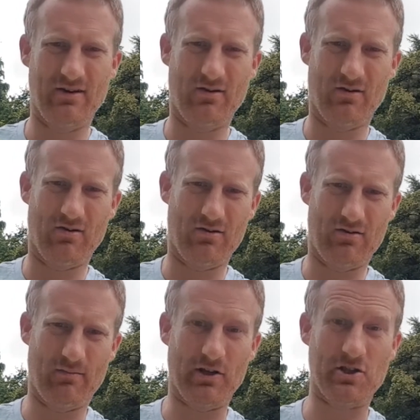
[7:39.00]
or
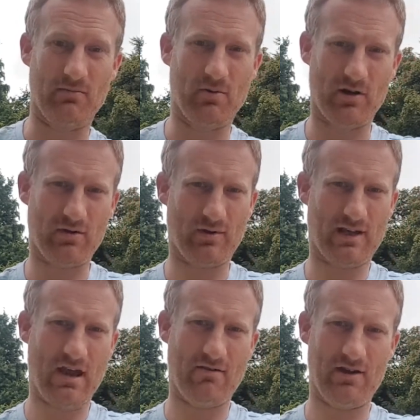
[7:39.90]
my jumper when I don't want
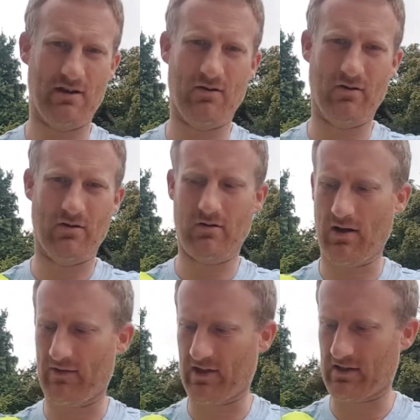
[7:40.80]
to carry it, or
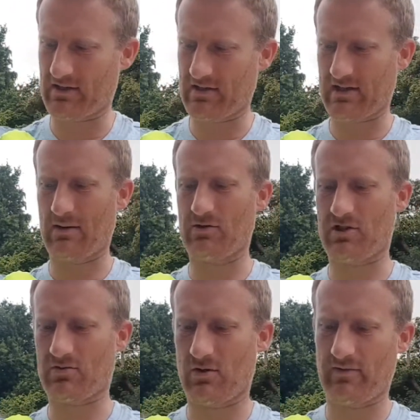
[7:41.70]
other things,
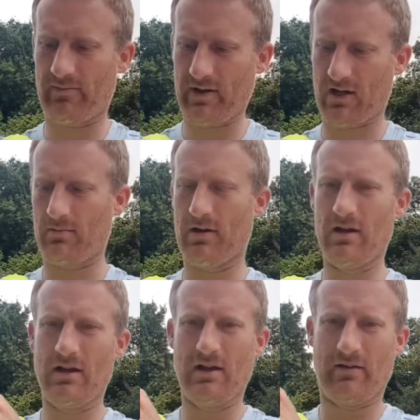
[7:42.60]
sandwiches, whatever I pick up.
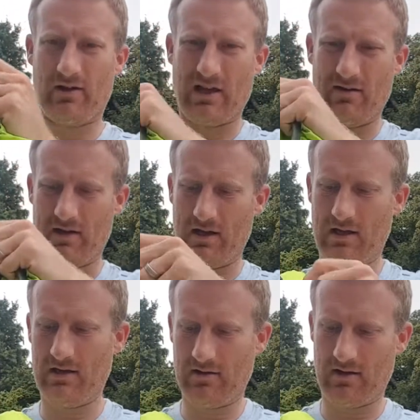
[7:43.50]
If I carry it in
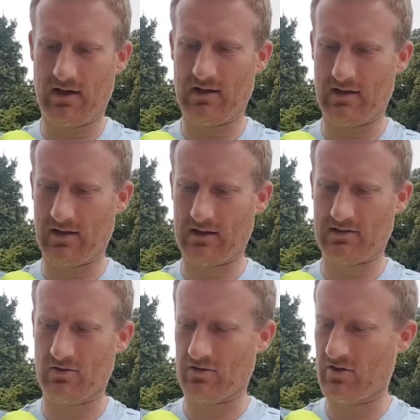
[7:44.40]
here, anything
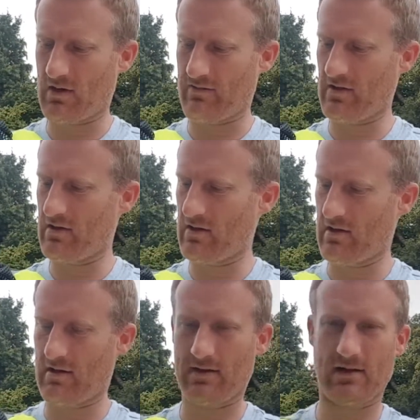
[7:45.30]
not too heavy,
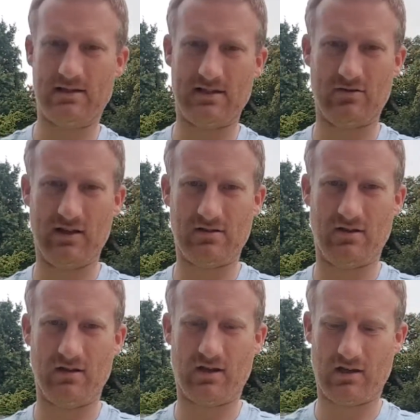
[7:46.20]
then it sits on the outside
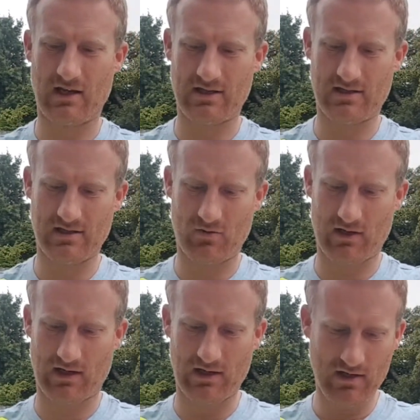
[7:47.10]
and I can access it
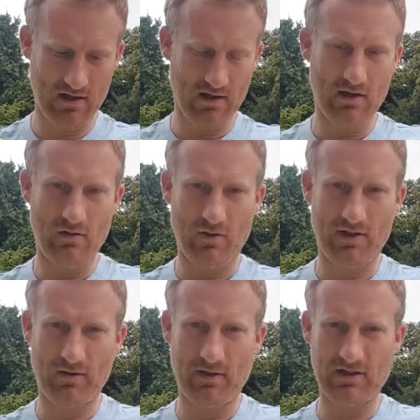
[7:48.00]
quickly. One
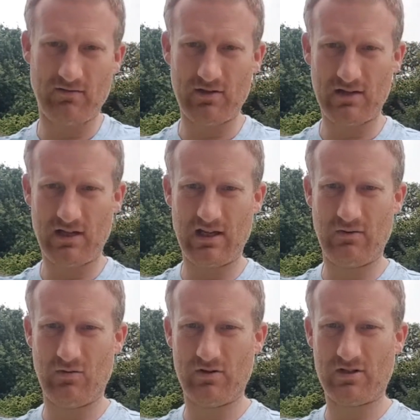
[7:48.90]
thing I picked up recently
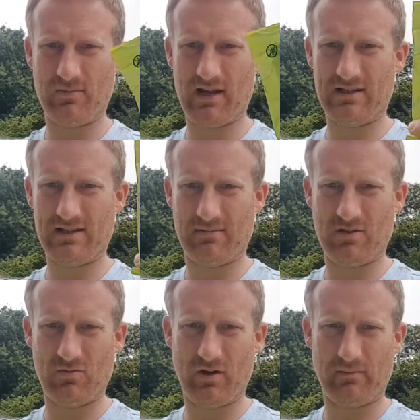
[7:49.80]
was some
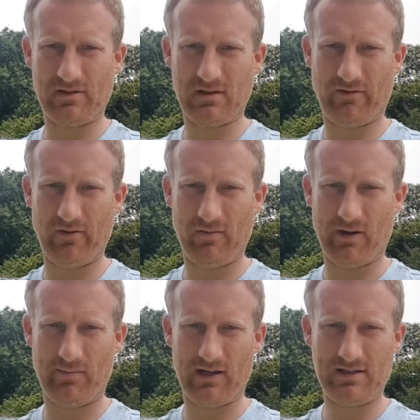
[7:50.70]
antiseptic wipes for
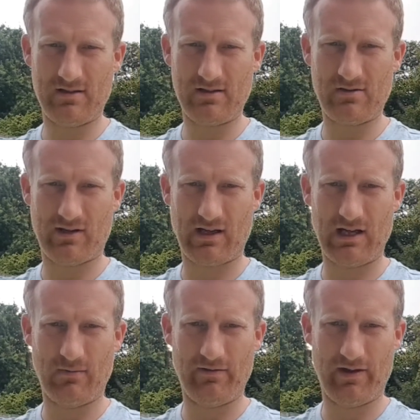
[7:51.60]
my blisters, so I can
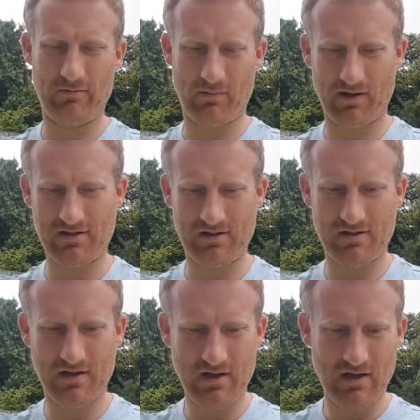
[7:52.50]
clean my feet and my
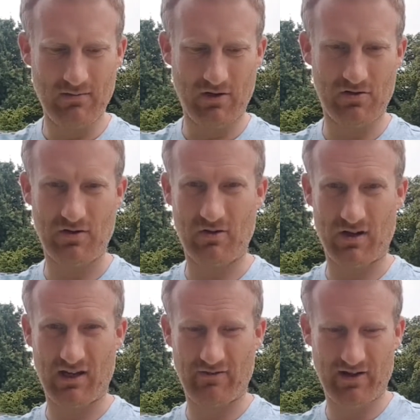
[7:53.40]
blisters, make sure they're not
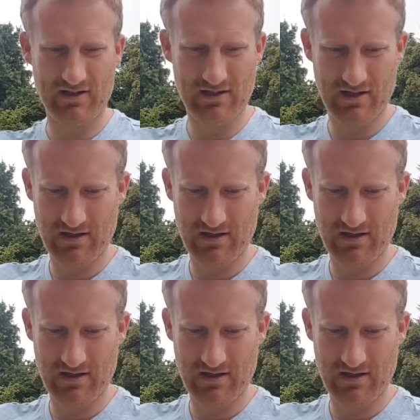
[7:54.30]
getting infected.